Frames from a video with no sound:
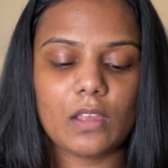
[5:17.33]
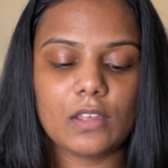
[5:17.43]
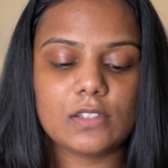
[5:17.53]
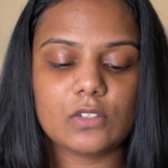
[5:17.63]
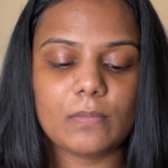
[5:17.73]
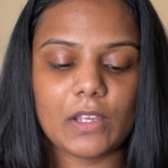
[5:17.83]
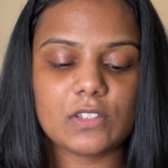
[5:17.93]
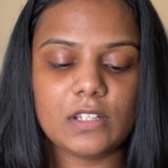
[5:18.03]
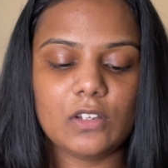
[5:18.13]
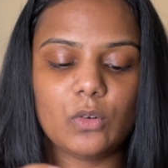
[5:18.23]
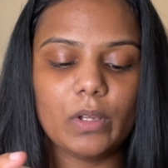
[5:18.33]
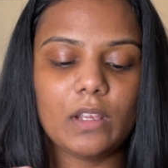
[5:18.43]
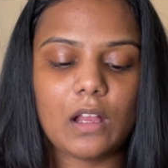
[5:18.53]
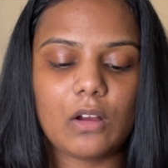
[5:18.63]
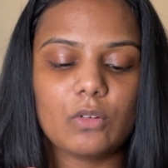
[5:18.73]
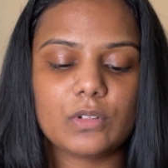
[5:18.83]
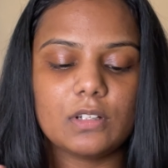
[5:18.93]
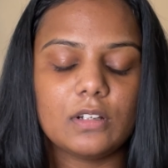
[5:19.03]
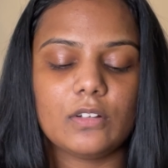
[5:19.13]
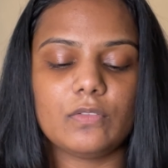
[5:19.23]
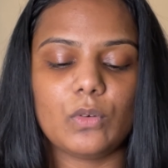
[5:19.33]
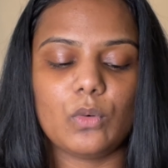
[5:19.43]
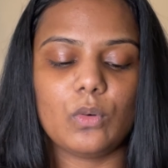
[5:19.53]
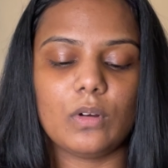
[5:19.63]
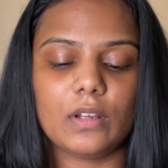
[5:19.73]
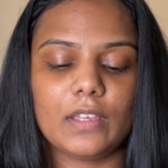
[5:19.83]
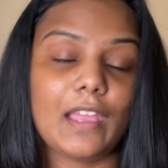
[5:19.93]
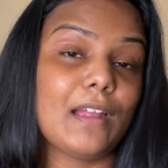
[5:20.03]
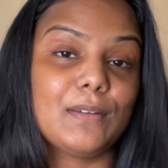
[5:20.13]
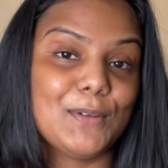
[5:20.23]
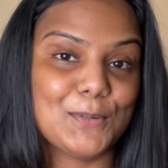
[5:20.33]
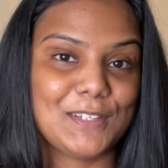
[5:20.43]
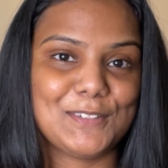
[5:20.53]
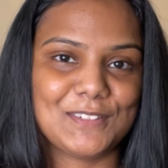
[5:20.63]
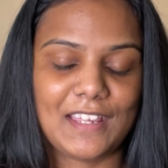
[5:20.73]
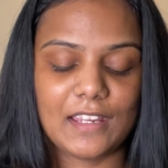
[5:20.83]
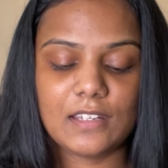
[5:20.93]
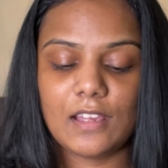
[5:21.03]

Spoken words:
So I'm actually going out for karaoke tonight.